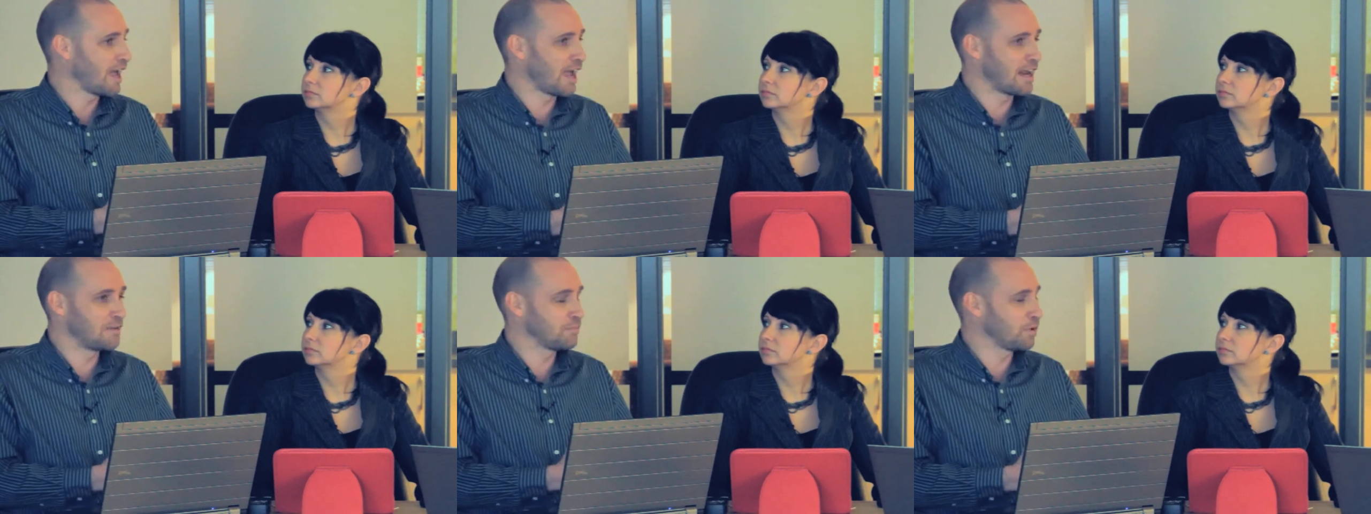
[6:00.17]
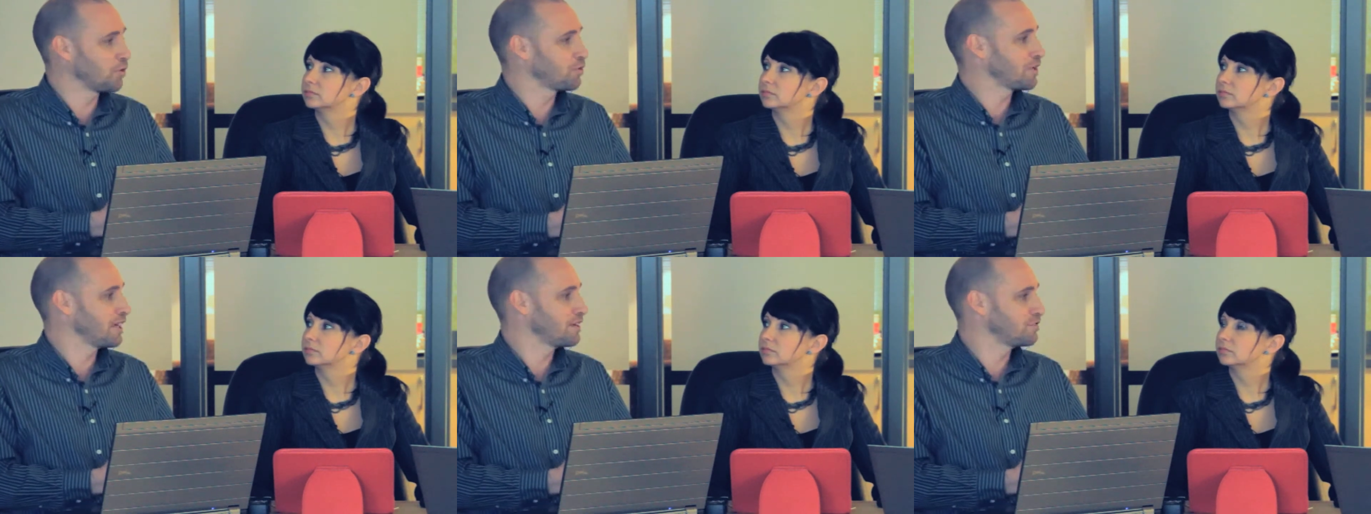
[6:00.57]
Speaker 1: and in
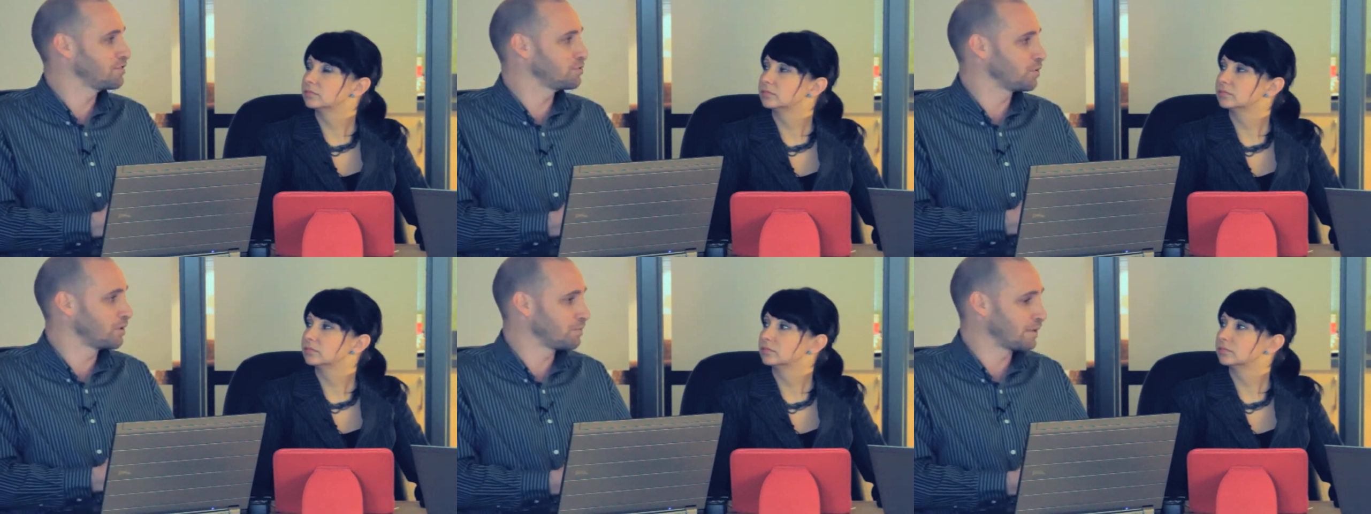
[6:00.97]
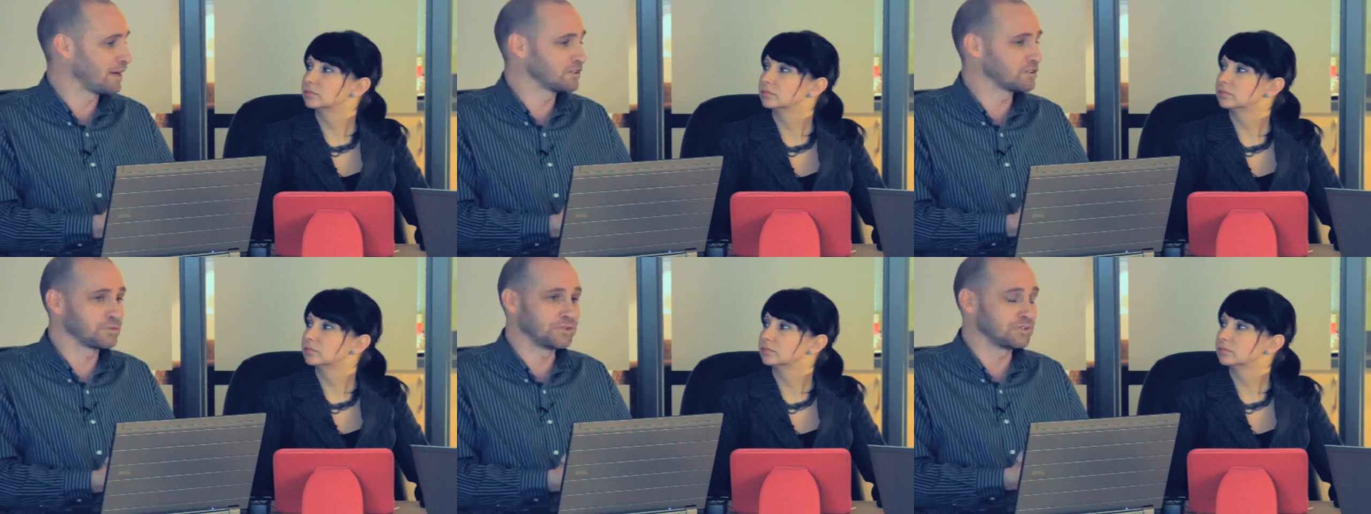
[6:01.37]
both cases, when
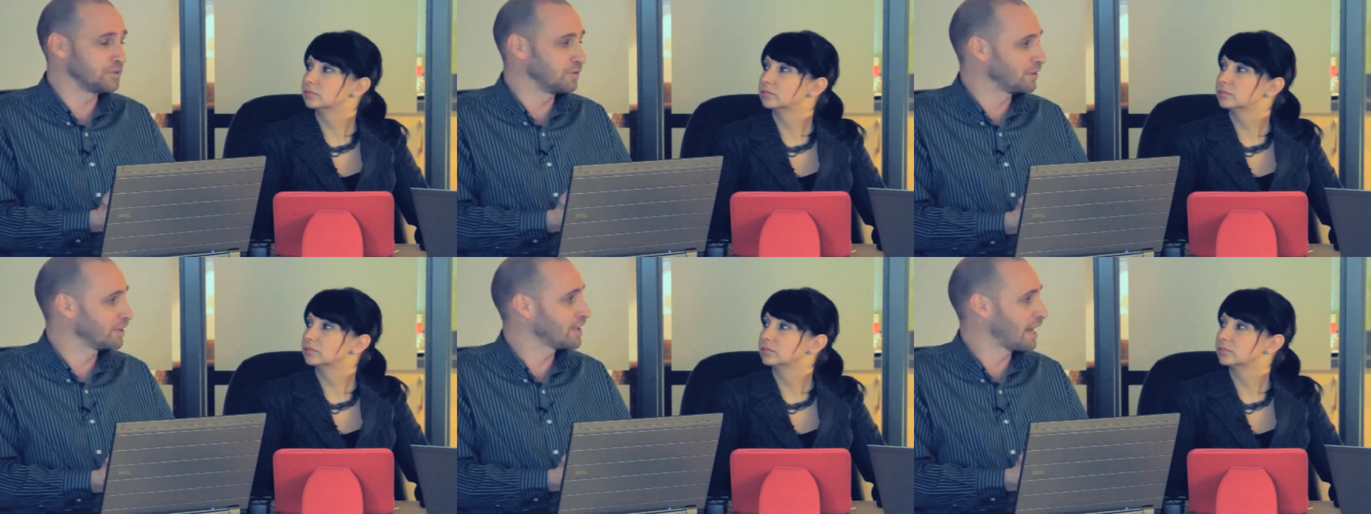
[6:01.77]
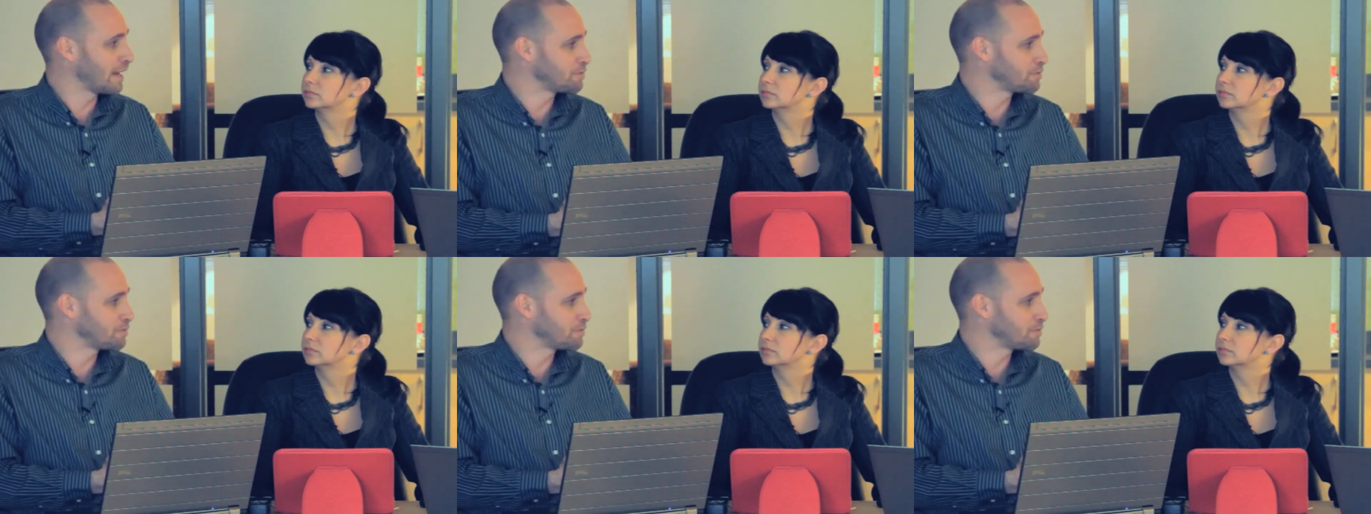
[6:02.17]
possible, you want to